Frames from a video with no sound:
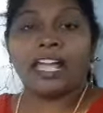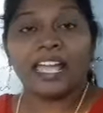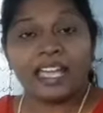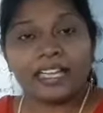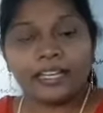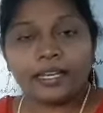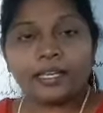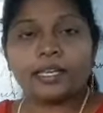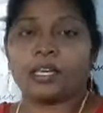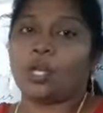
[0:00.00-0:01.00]

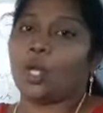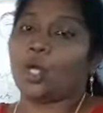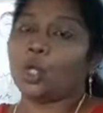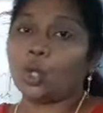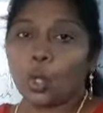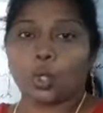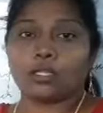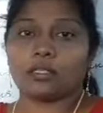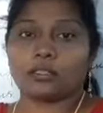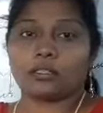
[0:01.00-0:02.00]
hairy
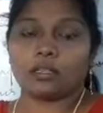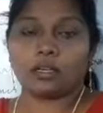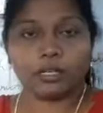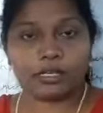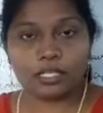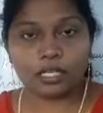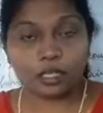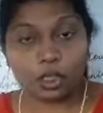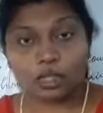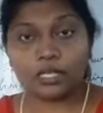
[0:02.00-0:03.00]
goats. Okay,
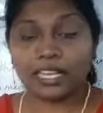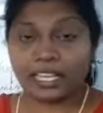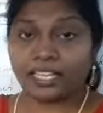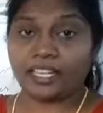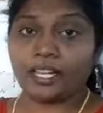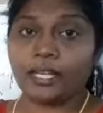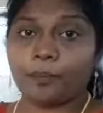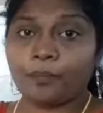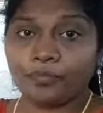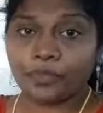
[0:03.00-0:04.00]
children, good hairy
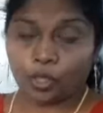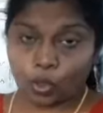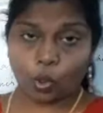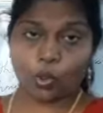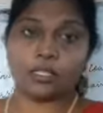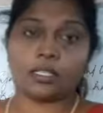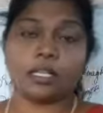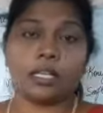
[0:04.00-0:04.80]
goats.